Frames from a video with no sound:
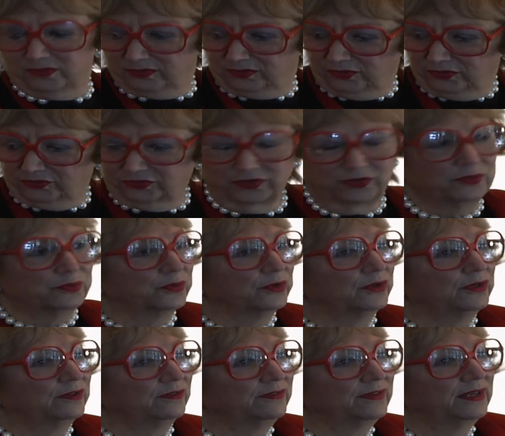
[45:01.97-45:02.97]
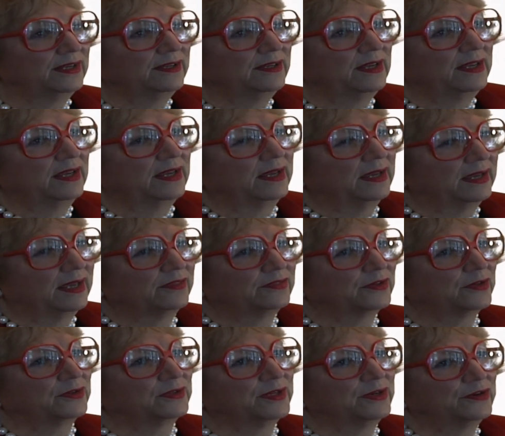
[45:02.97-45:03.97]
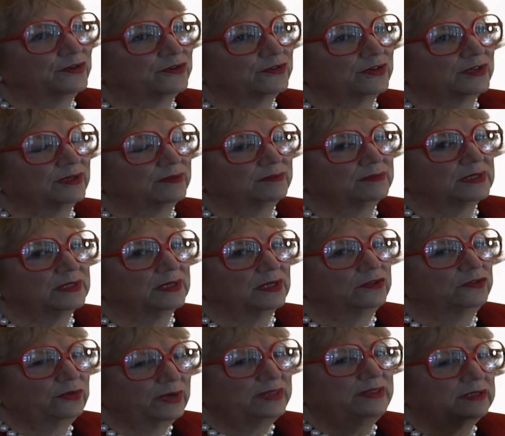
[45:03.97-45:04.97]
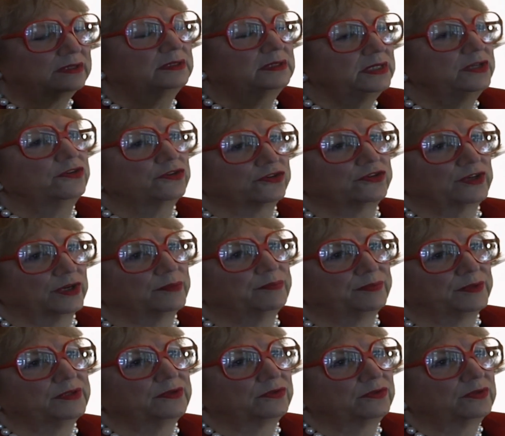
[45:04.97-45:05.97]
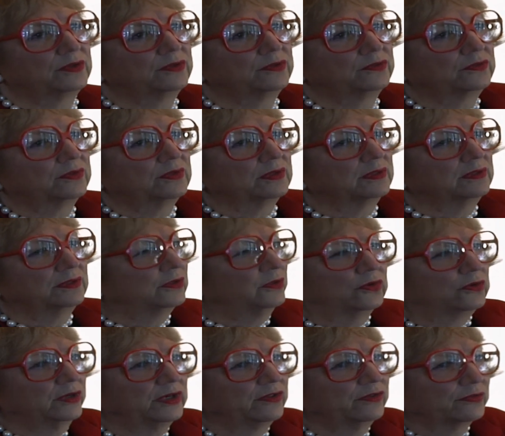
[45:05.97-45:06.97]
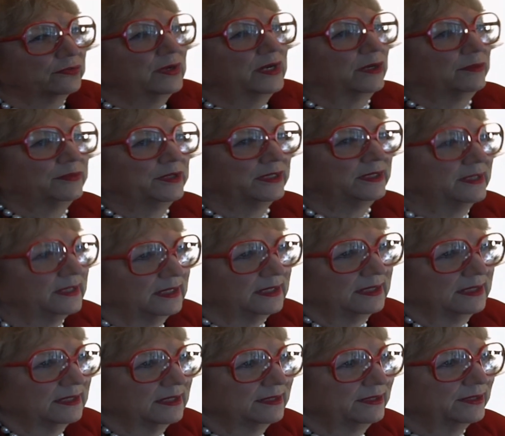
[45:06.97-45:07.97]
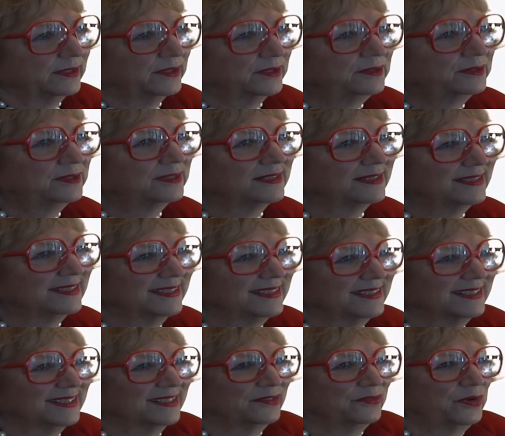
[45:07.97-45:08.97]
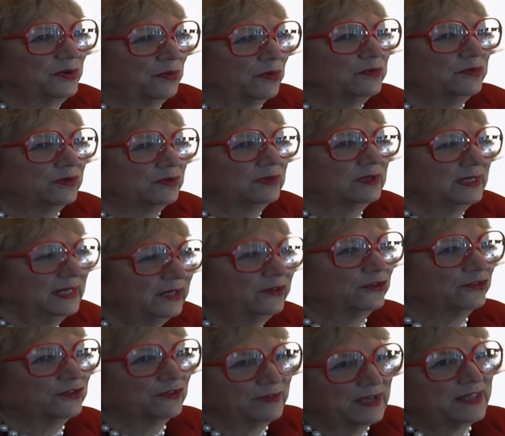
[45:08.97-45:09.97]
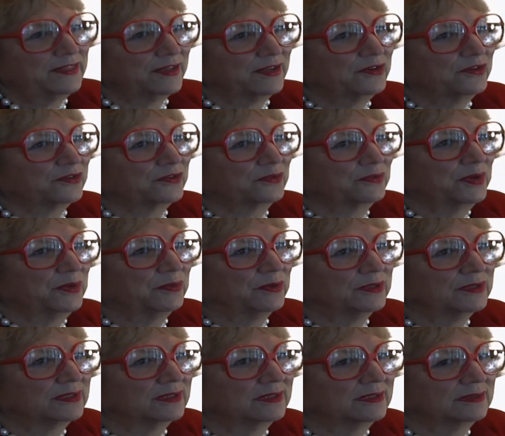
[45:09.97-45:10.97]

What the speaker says: using the word of ethical leadership. So ethical leadership is the coin of the realm today, you know? We want leaders of ethics. We want